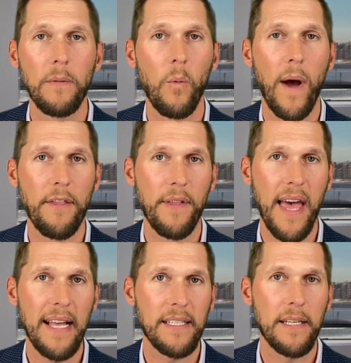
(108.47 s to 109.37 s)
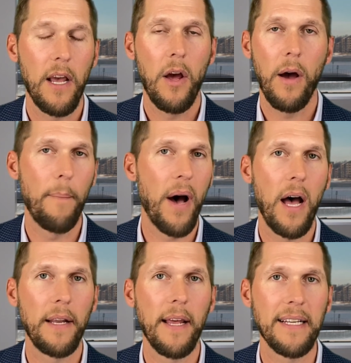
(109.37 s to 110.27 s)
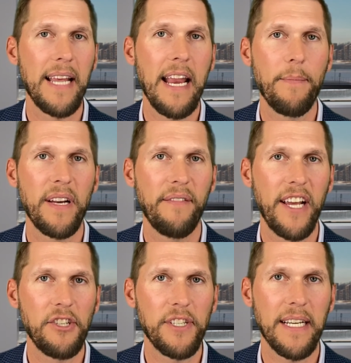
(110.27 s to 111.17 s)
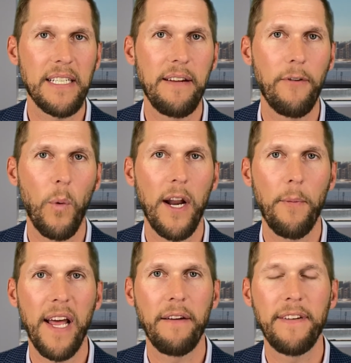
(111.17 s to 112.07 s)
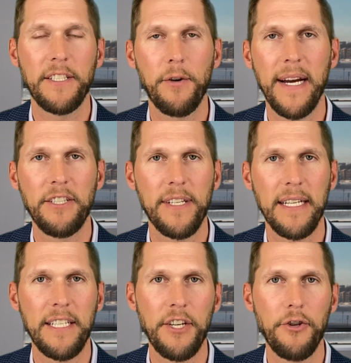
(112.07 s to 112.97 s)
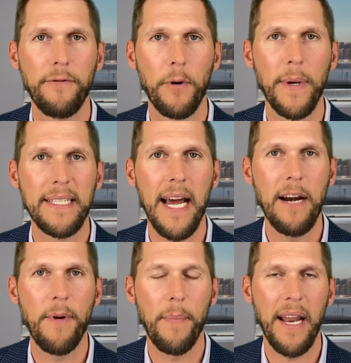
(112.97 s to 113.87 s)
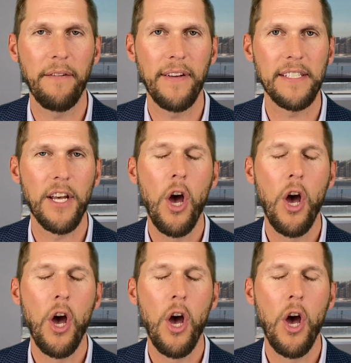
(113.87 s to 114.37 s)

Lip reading: whether that's upon attainment of age 60 for widow benefits or age 62 for retirement benefits,